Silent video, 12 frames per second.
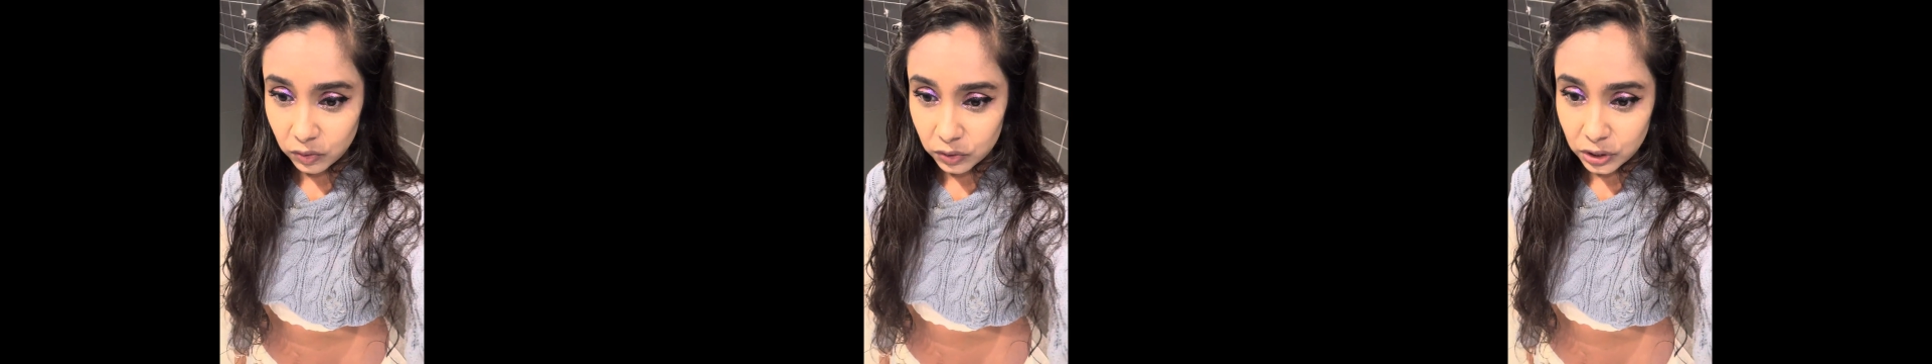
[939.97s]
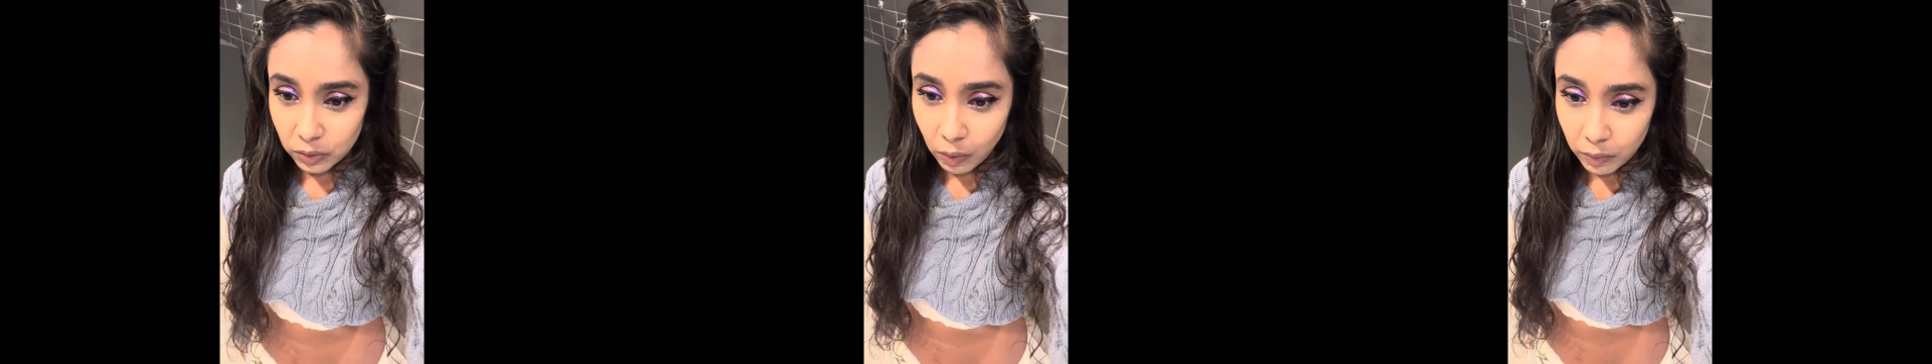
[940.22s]
you
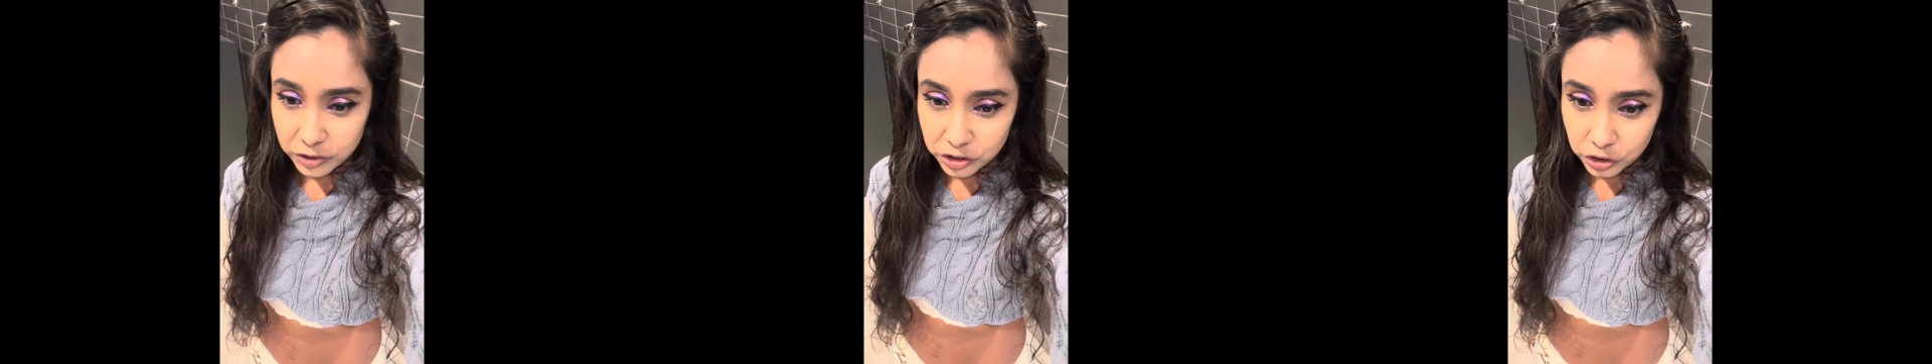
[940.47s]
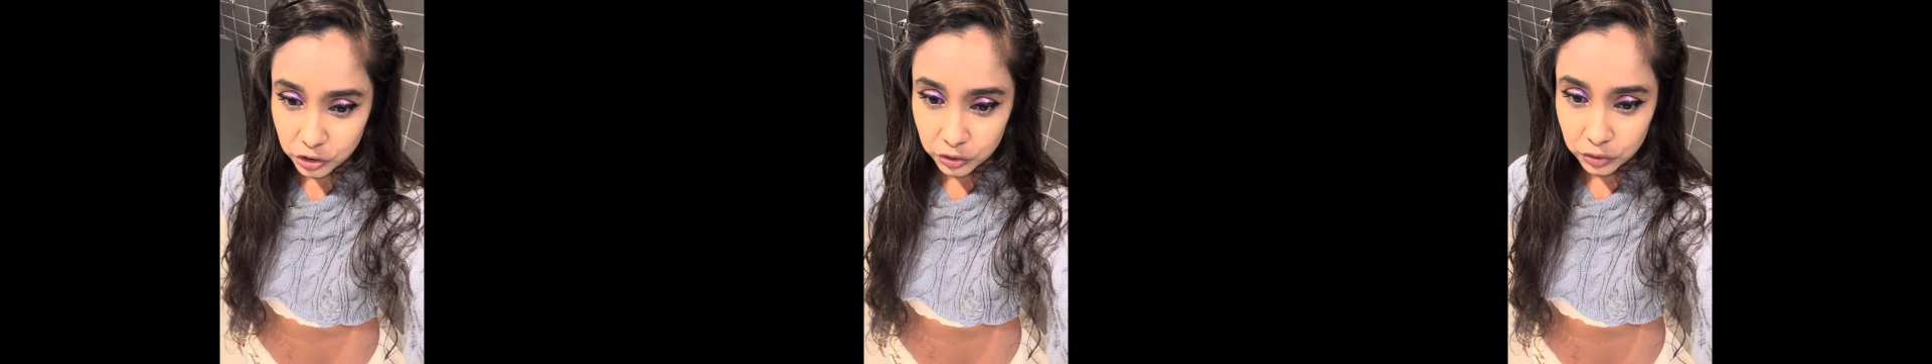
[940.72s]
know, what would you
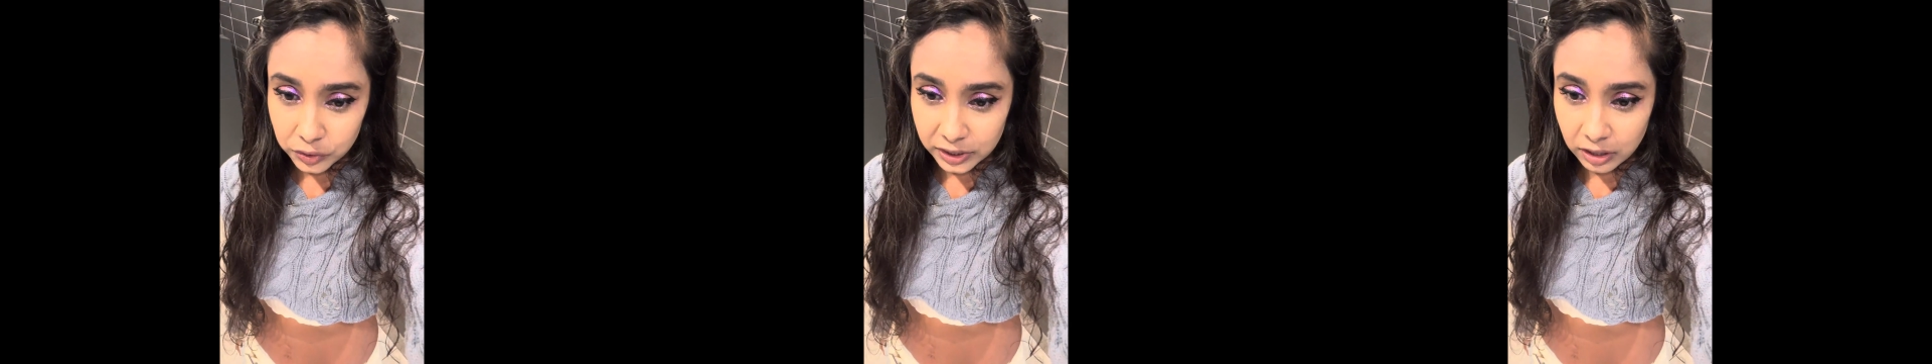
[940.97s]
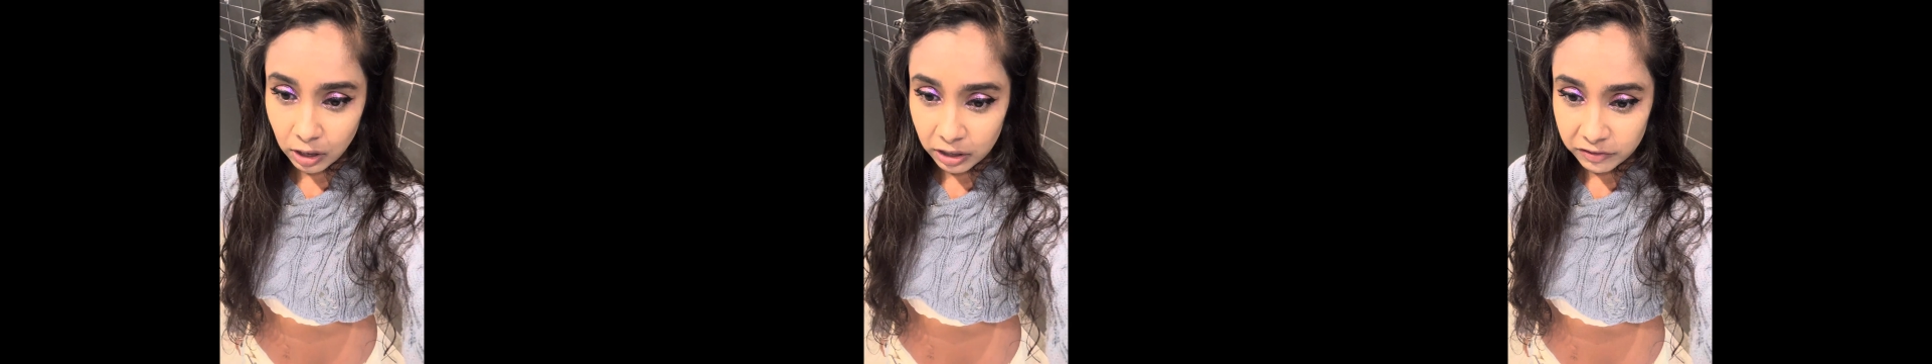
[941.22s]
do in
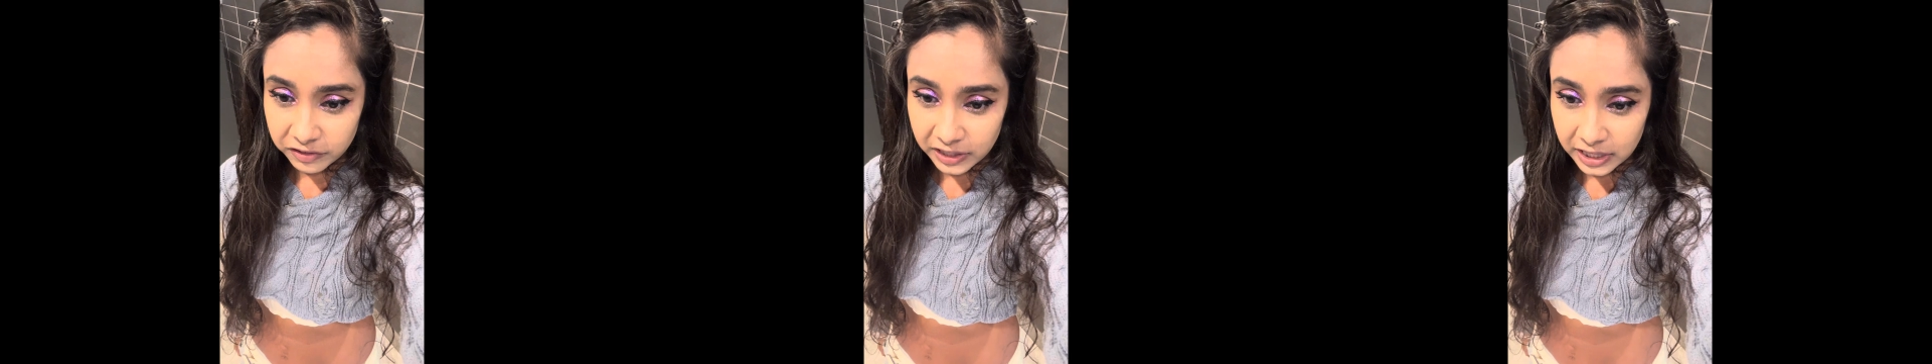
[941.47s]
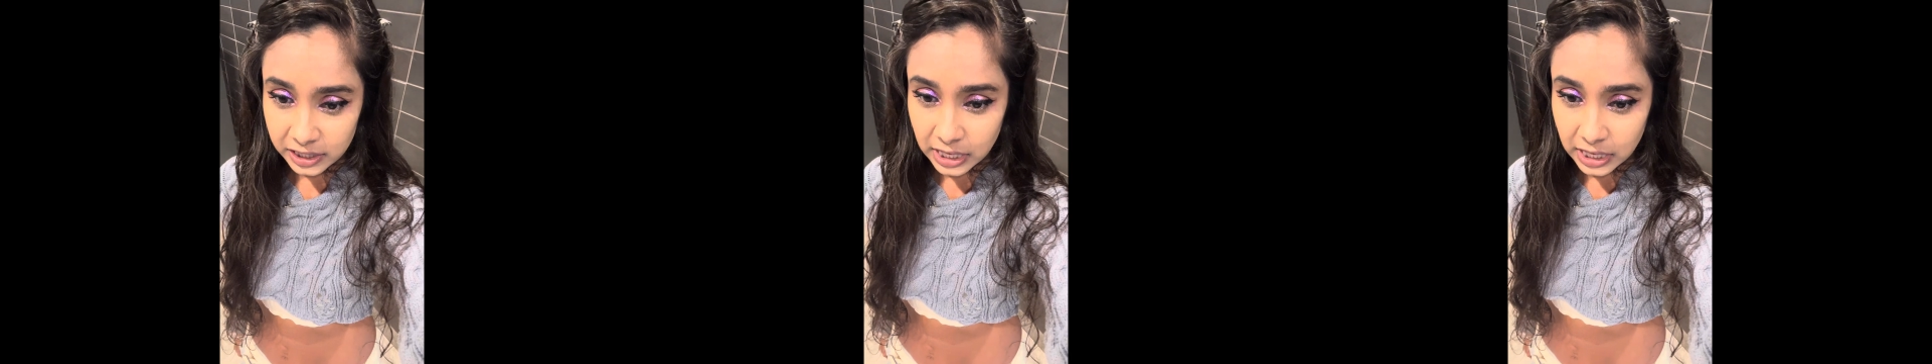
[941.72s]
conflict?